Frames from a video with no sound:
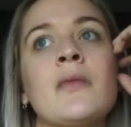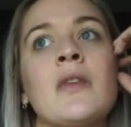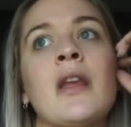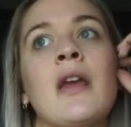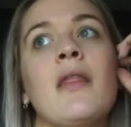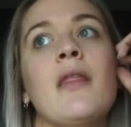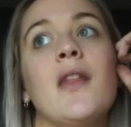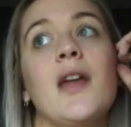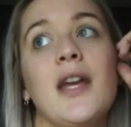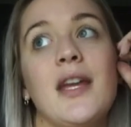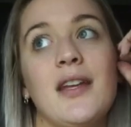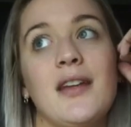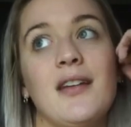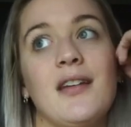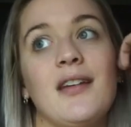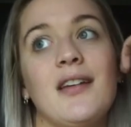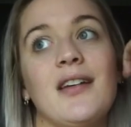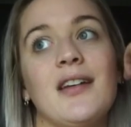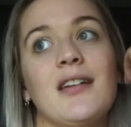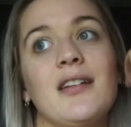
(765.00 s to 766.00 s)

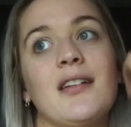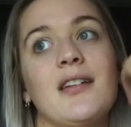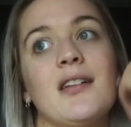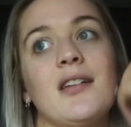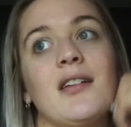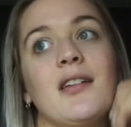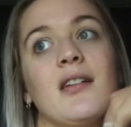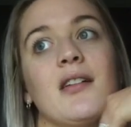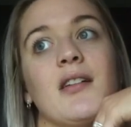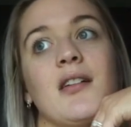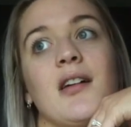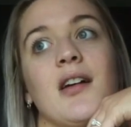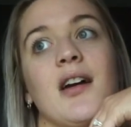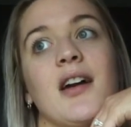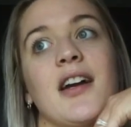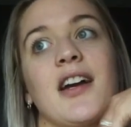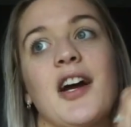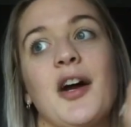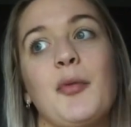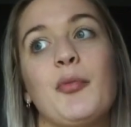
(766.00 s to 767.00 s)
Then
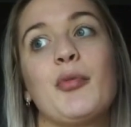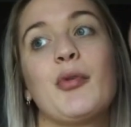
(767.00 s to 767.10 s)
I got